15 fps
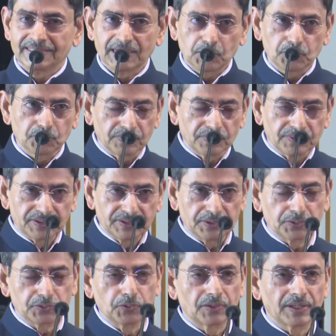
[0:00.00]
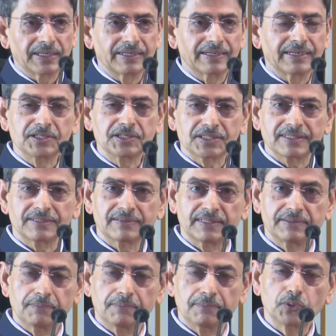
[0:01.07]
Now, Thirukkural edition,
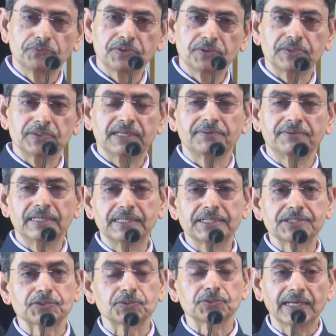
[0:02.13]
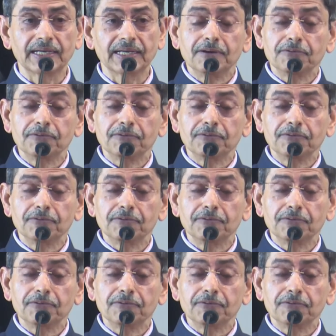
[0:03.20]
that the book which we have released today,